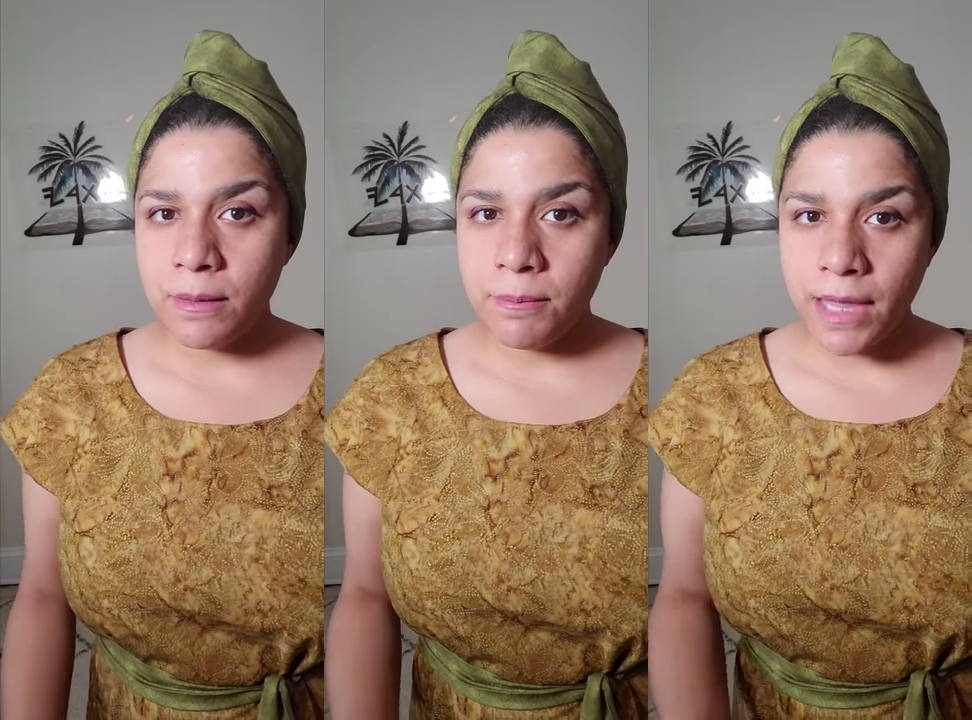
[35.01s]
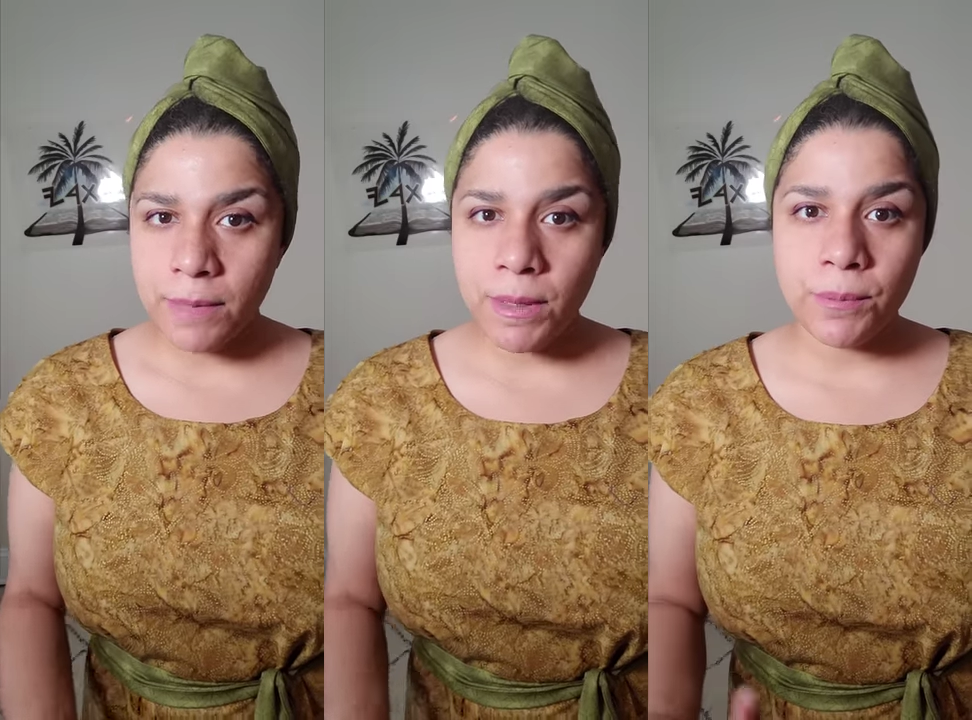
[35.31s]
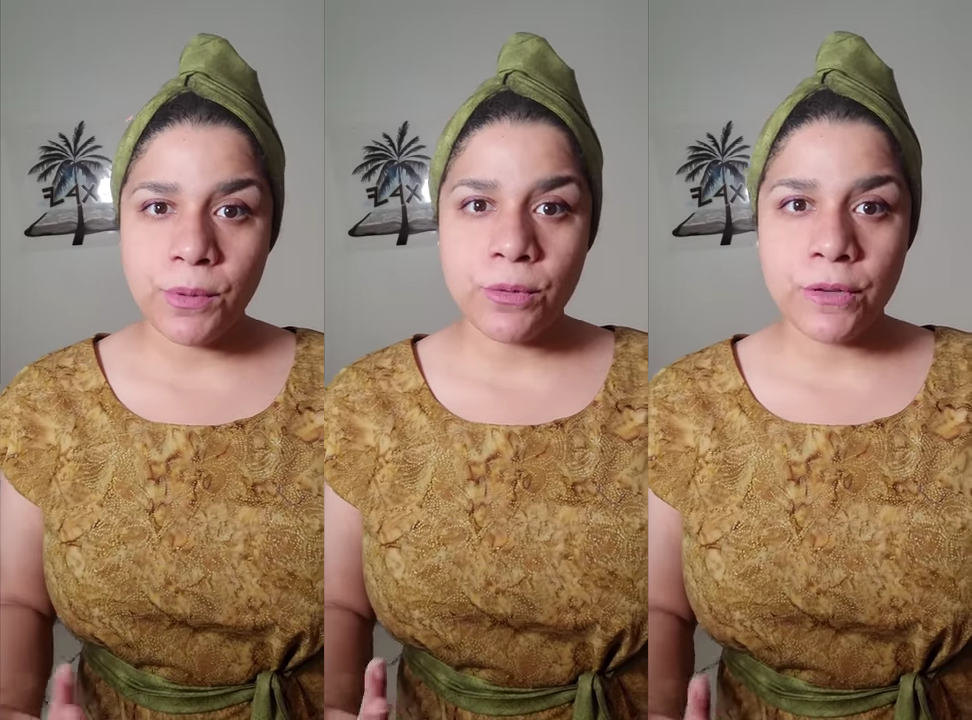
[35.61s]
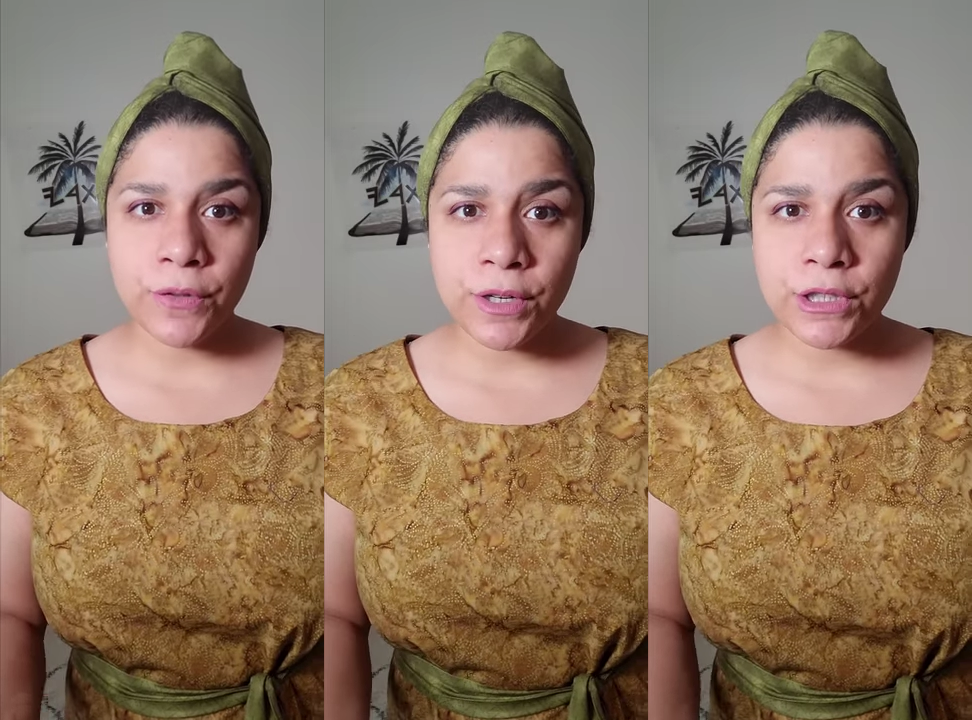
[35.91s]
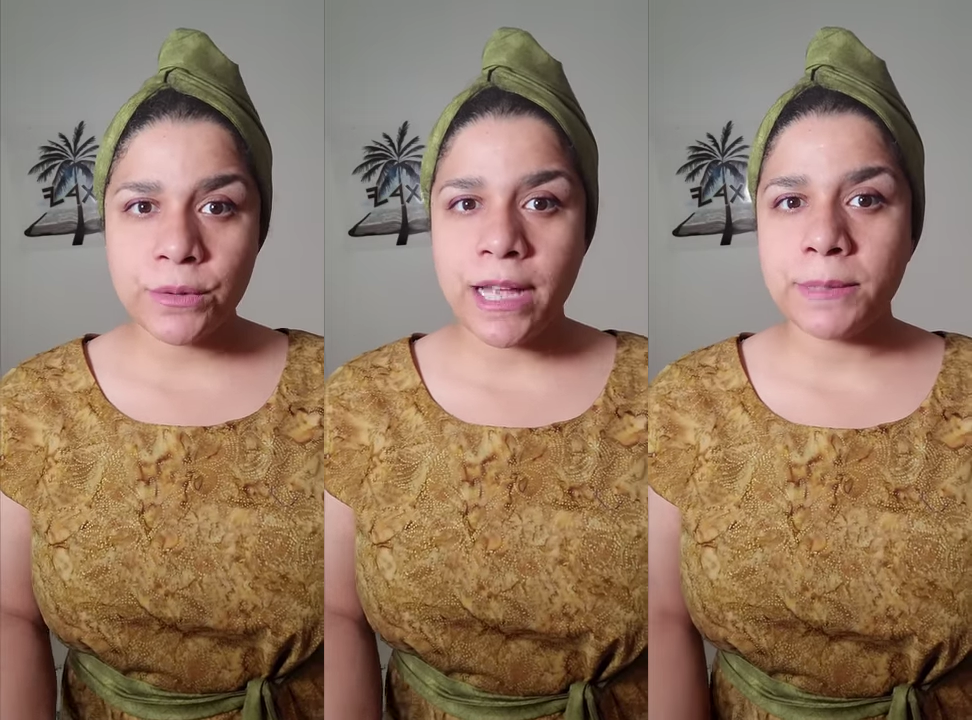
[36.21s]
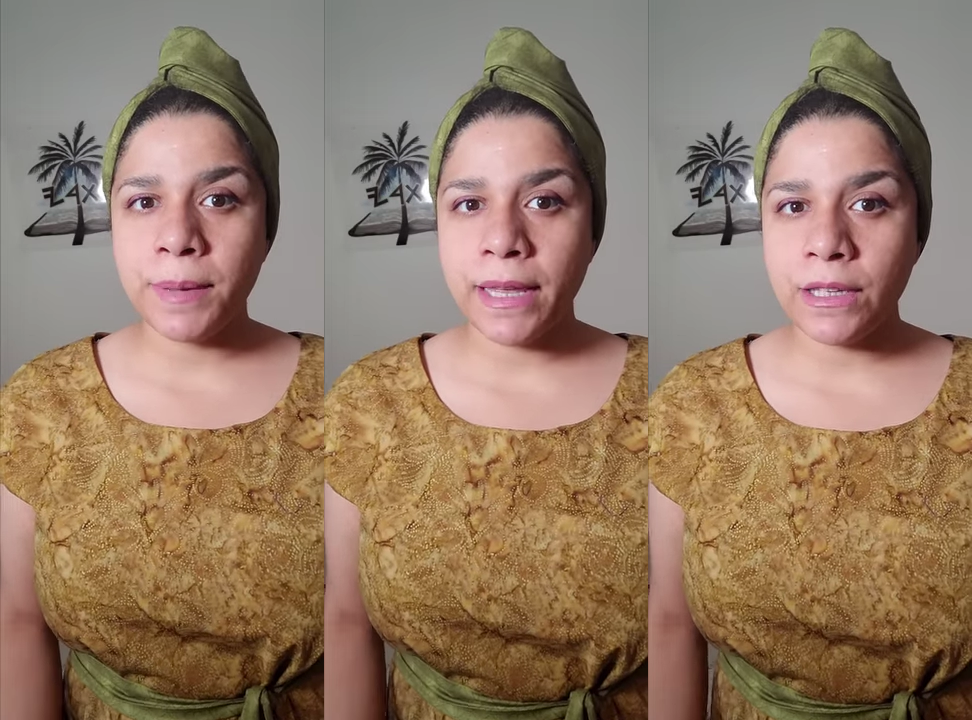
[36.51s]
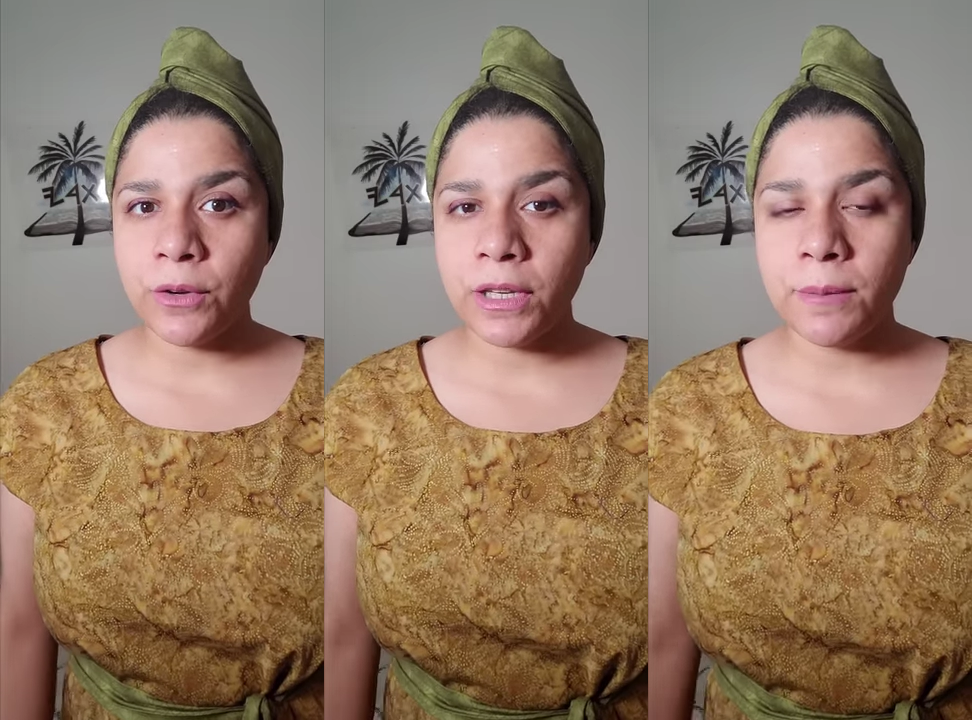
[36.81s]
many people refer to as
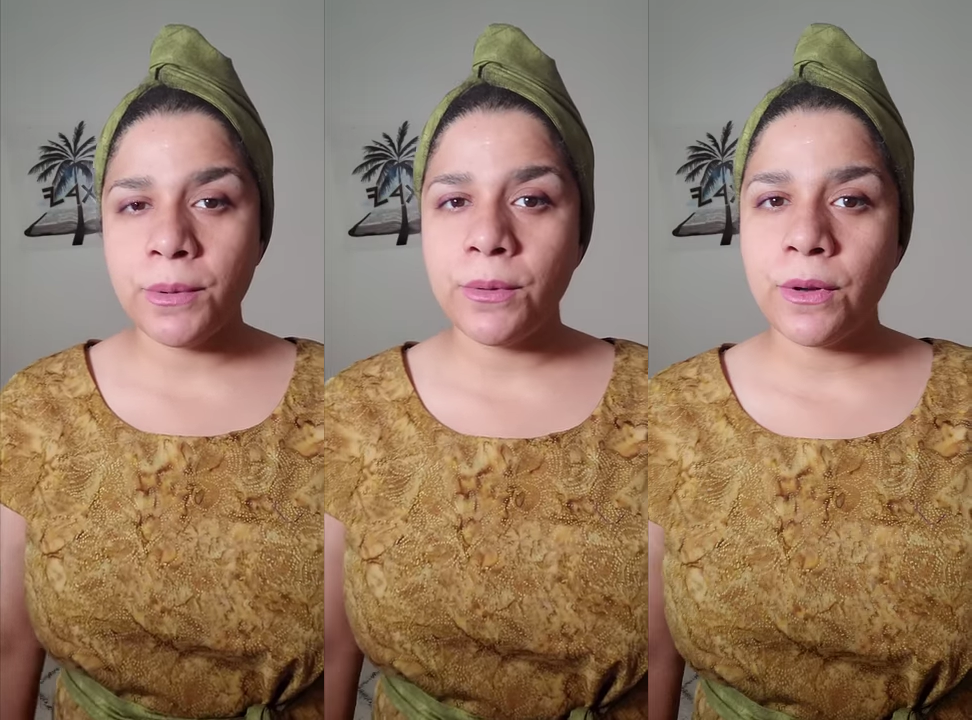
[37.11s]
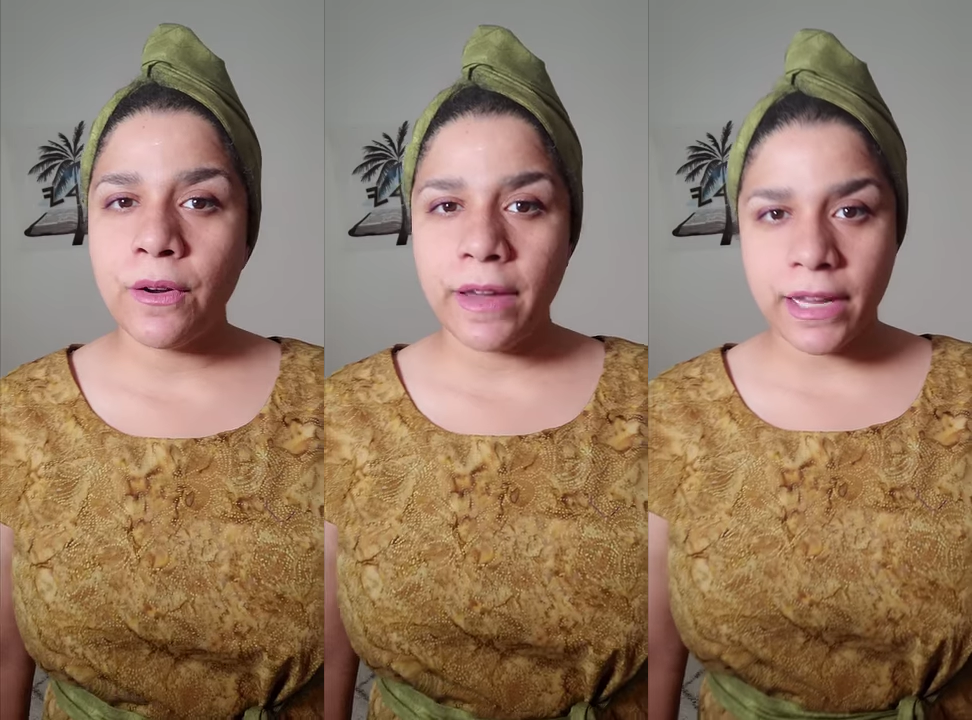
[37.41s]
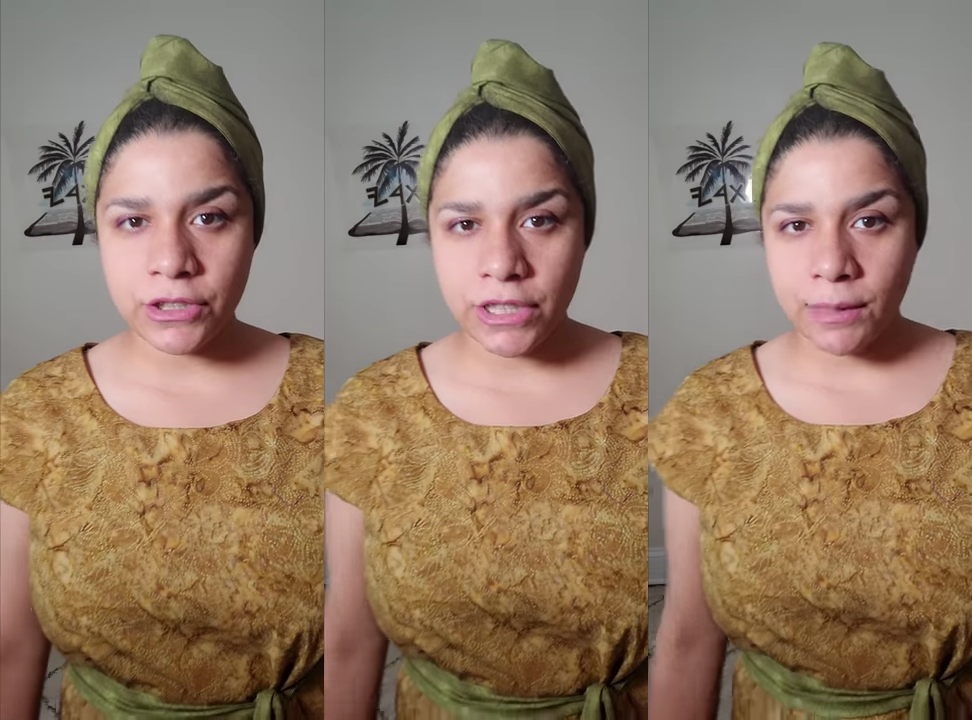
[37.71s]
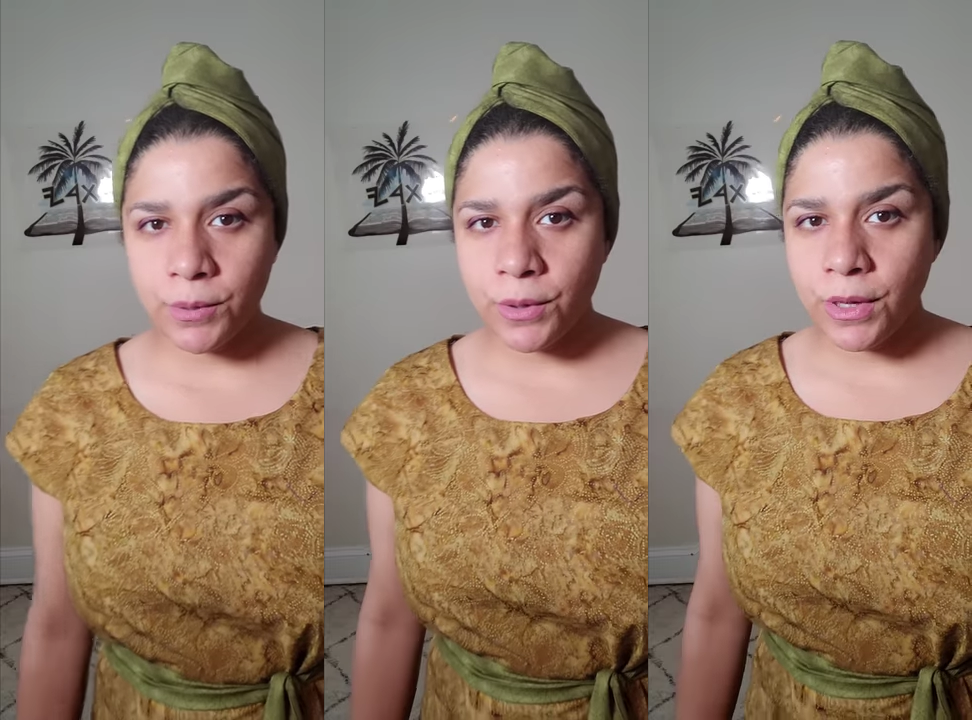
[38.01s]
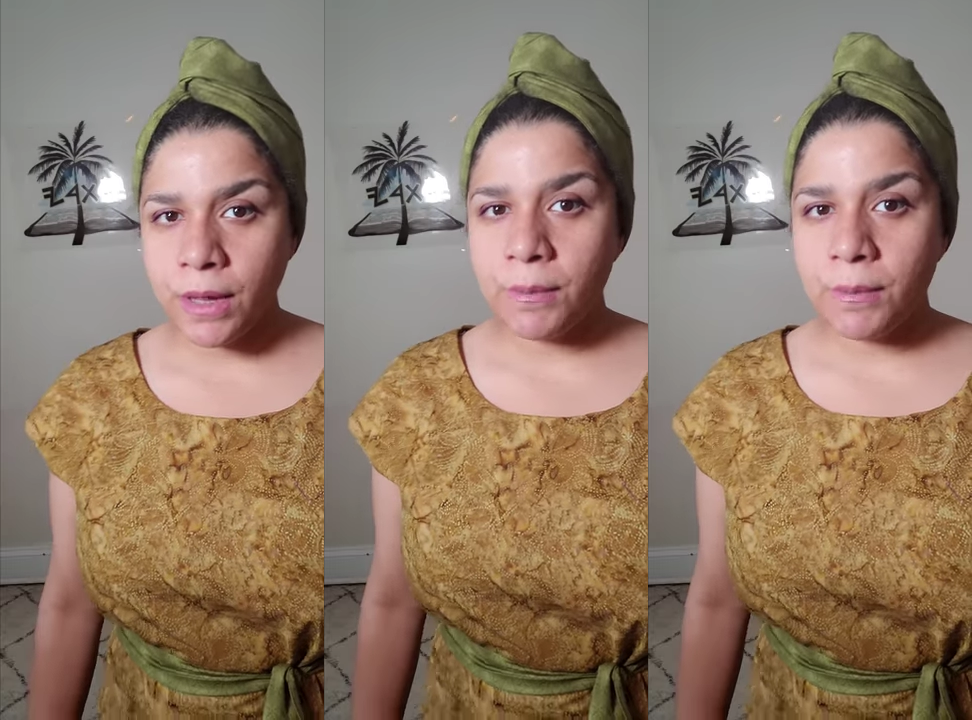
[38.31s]
Paleo Hebrew or ancient Hebrew,